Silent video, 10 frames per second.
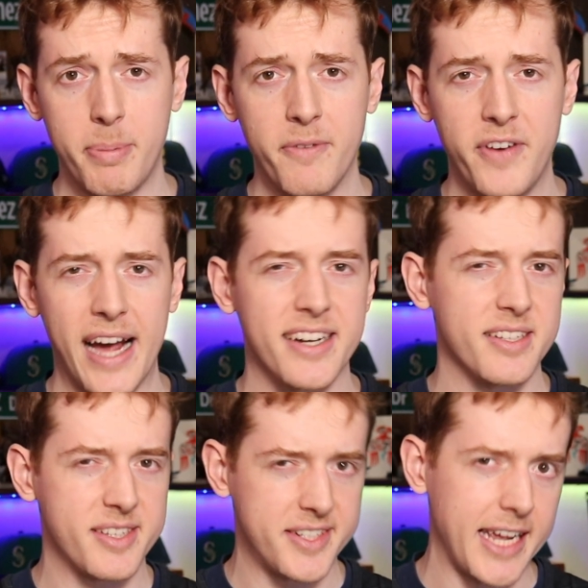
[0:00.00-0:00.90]
in fact,
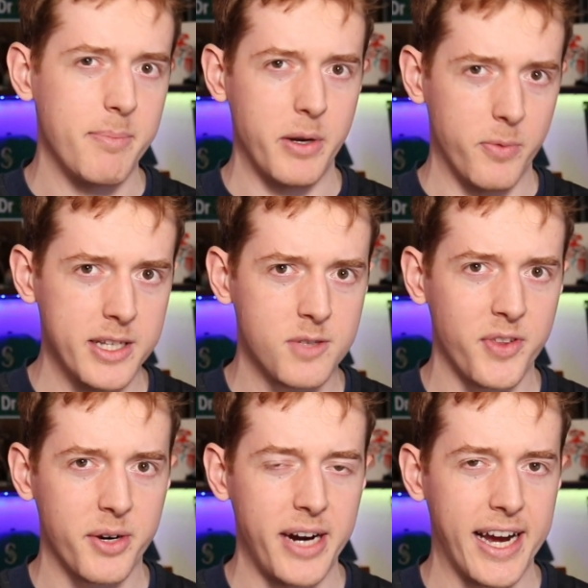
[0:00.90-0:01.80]
statement wins
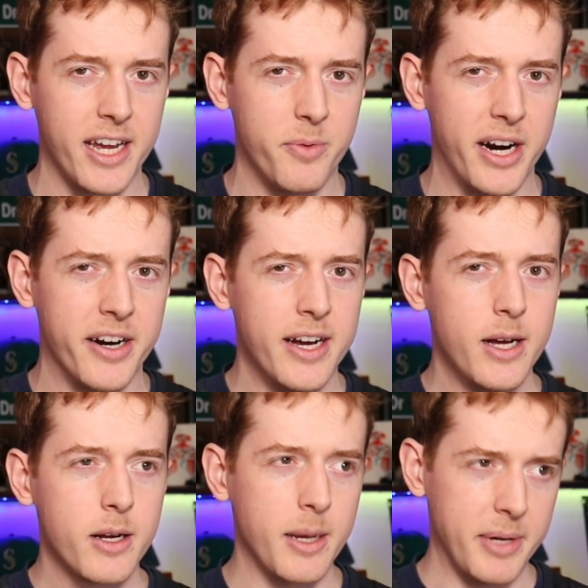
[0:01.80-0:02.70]
for the Kraken, where
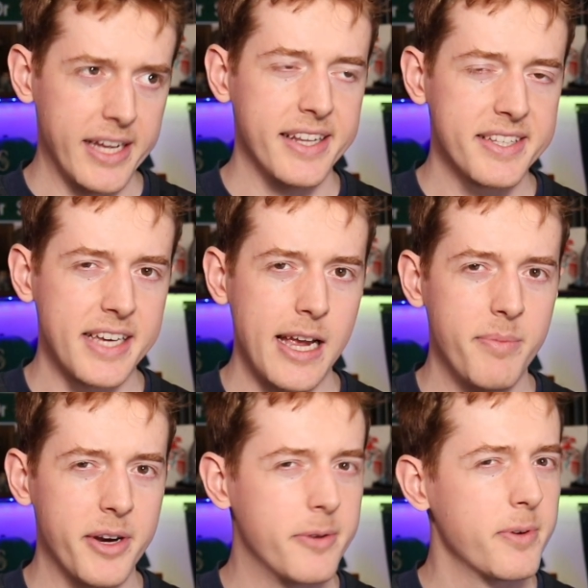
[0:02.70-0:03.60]
coming into this
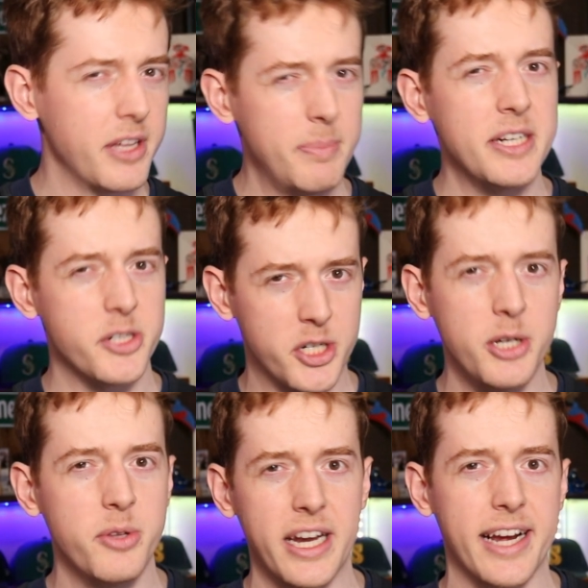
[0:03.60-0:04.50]
game, there'd really been
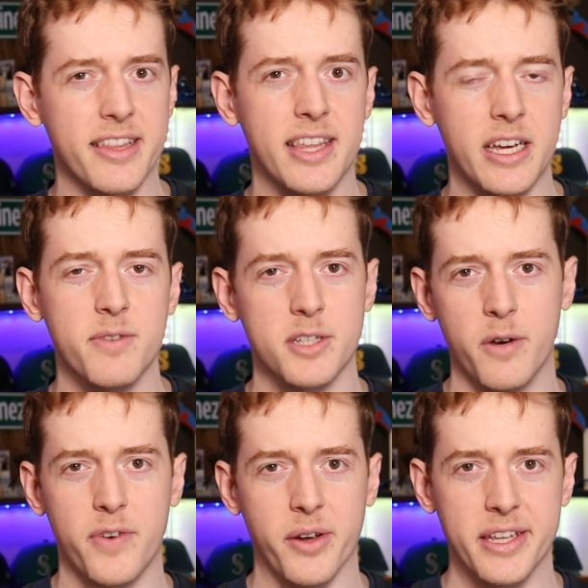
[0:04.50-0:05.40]
2 that I could think of
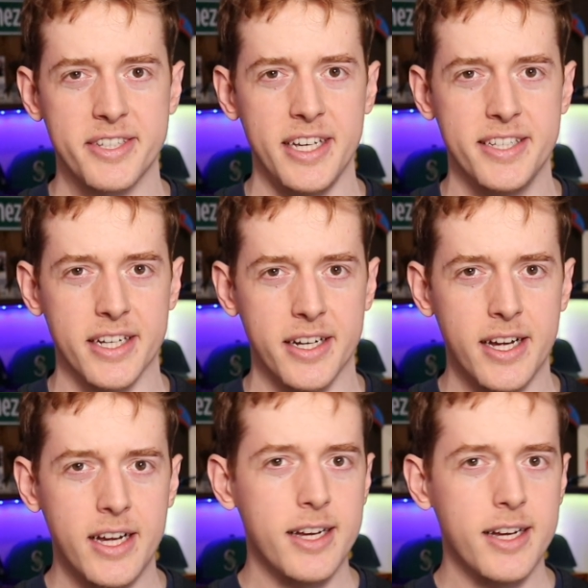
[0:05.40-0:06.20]
so far this season.